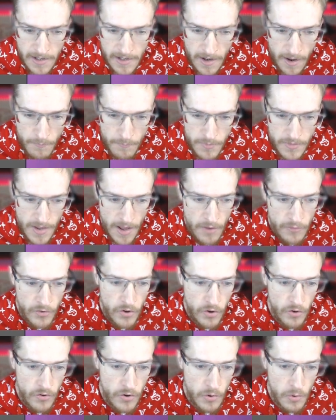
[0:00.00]
it comes down
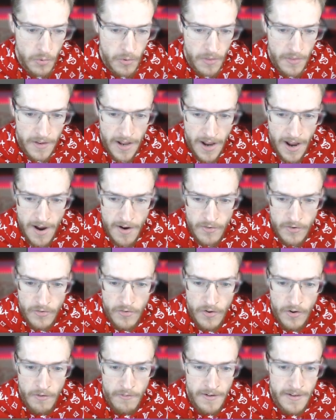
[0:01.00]
to using all of the
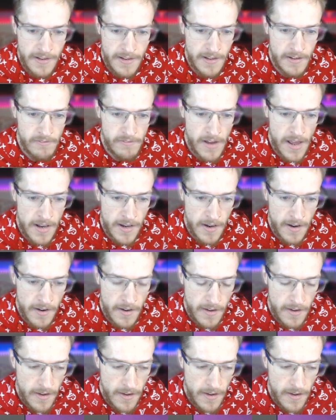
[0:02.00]
characters that are in the event.